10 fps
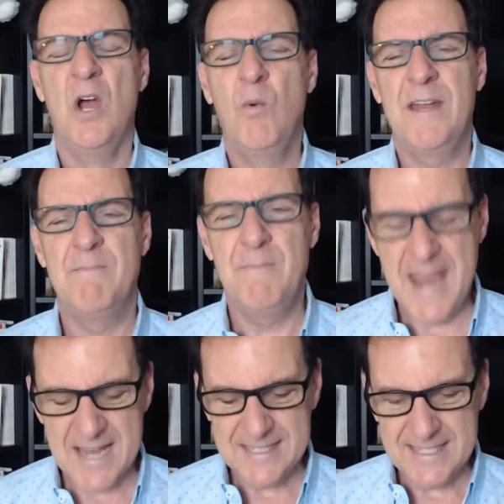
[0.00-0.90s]
When a
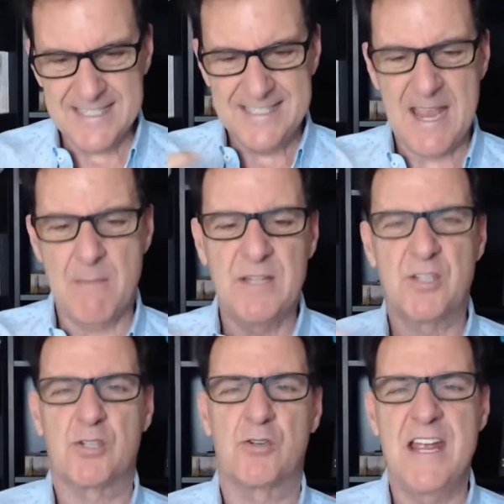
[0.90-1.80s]
man can
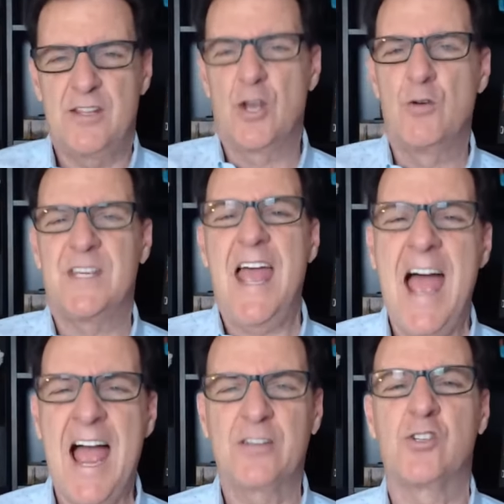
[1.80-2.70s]
demonstrate those
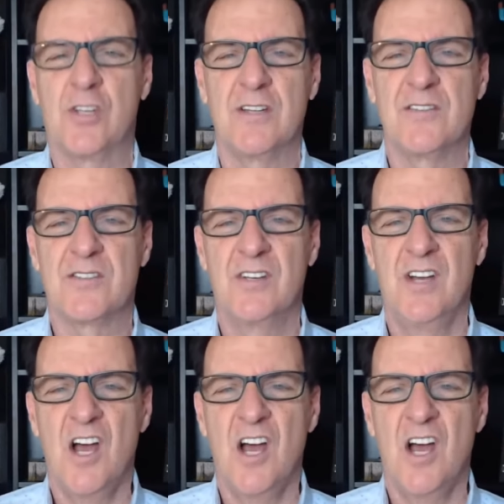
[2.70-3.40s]
actions,